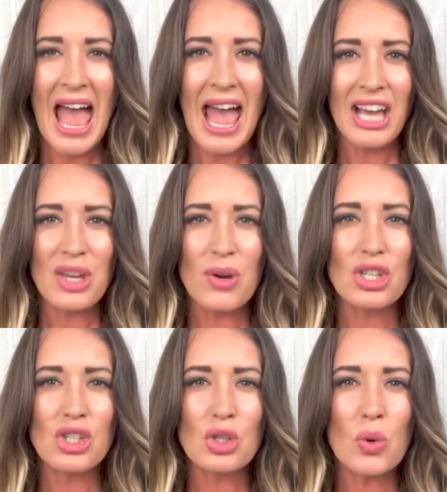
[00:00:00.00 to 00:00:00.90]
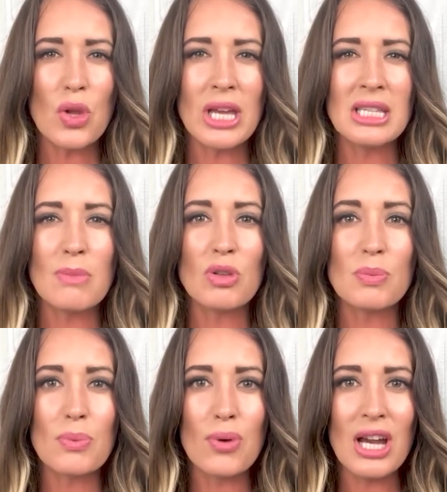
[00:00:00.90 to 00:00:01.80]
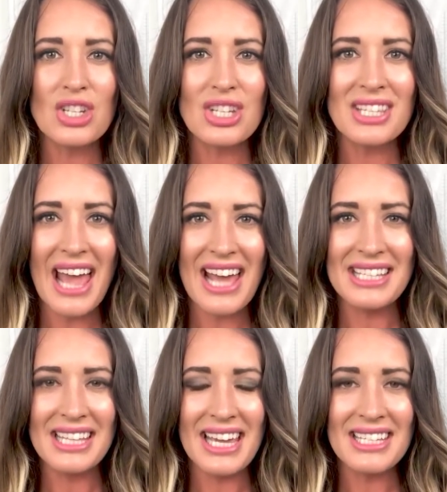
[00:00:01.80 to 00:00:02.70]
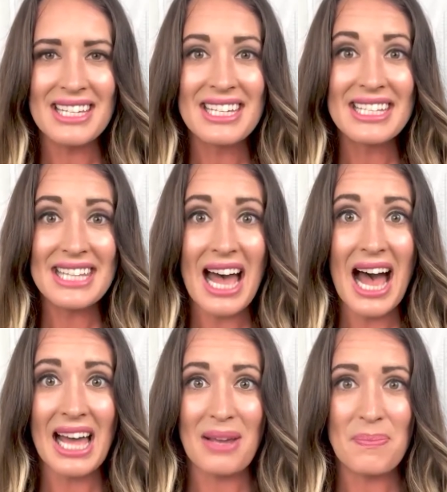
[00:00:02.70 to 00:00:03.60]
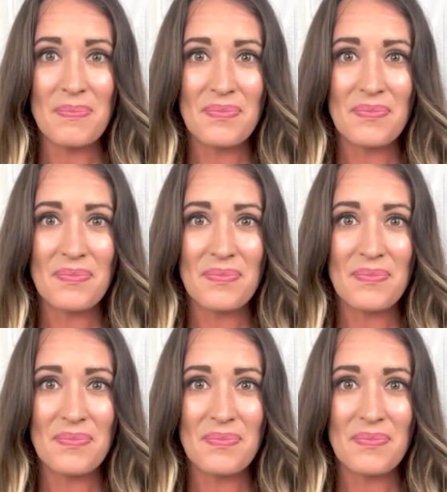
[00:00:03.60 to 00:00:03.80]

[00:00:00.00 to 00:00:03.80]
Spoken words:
Acura stole his most precious asset, time.